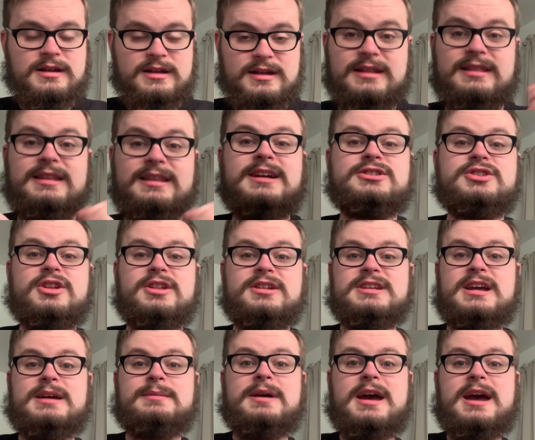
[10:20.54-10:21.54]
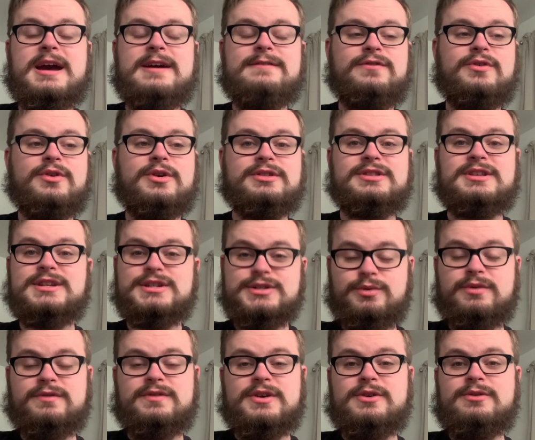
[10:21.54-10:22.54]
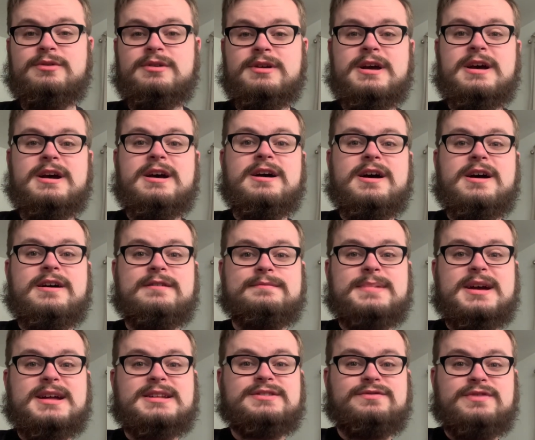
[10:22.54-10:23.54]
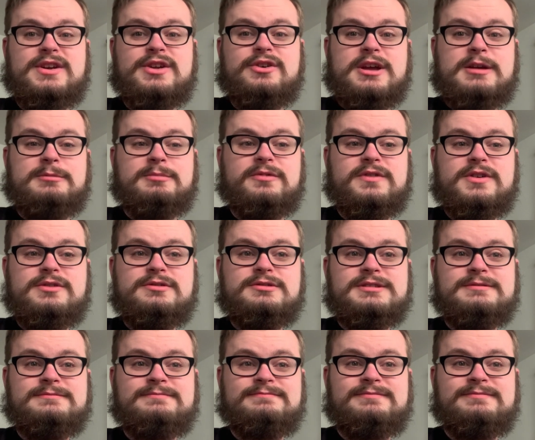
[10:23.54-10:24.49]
And that's all the time I have for this review of Matt's Video Game Reviews.